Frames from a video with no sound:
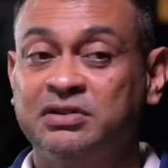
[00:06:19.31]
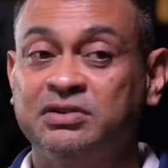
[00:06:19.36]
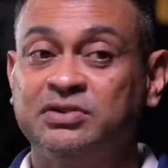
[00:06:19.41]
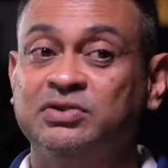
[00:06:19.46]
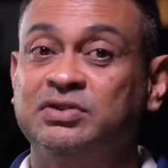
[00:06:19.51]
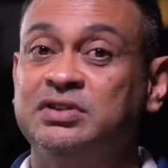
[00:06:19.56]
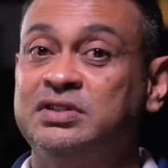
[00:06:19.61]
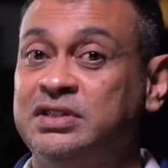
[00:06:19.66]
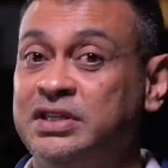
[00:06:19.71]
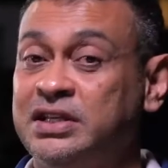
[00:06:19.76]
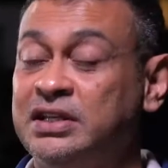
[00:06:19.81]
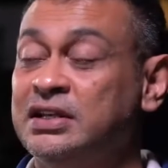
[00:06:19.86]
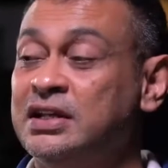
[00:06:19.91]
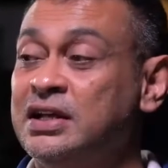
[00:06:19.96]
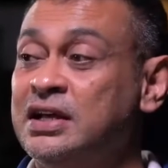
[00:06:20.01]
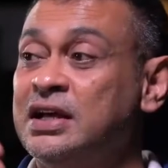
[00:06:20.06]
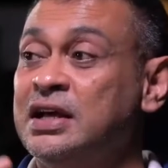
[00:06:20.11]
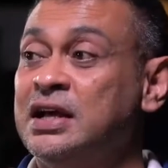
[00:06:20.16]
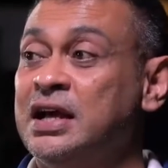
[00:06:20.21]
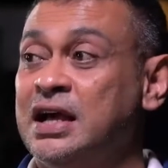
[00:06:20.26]
So it's still
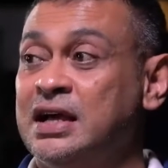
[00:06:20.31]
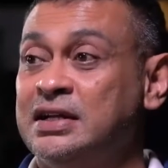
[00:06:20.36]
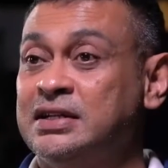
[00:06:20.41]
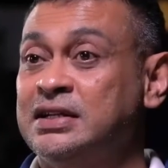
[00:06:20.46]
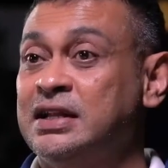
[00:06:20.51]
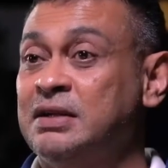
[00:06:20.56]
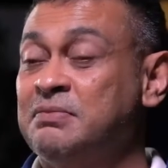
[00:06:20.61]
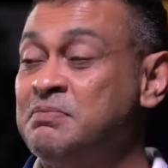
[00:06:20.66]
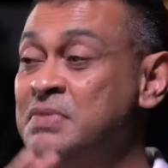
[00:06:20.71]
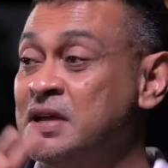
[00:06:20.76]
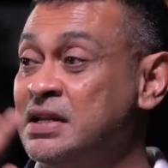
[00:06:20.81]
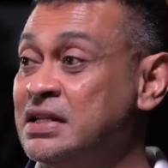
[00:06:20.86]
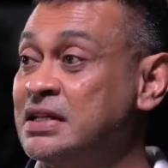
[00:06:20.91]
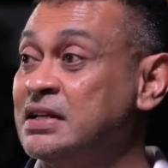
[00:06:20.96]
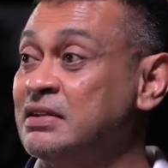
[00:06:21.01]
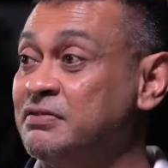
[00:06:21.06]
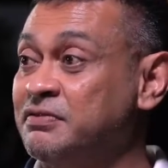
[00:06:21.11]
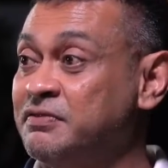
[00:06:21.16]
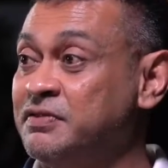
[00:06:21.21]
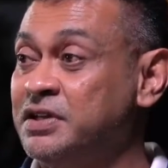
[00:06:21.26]
under the
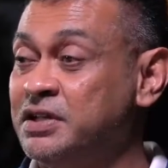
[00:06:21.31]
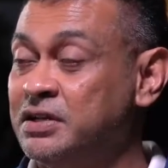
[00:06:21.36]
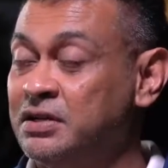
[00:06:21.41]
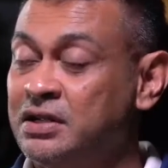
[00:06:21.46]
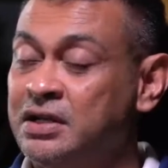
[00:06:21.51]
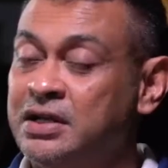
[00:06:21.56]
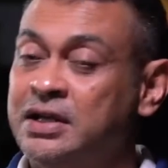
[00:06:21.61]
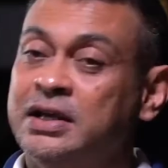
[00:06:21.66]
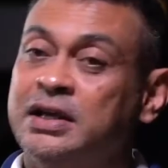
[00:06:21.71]
medical field.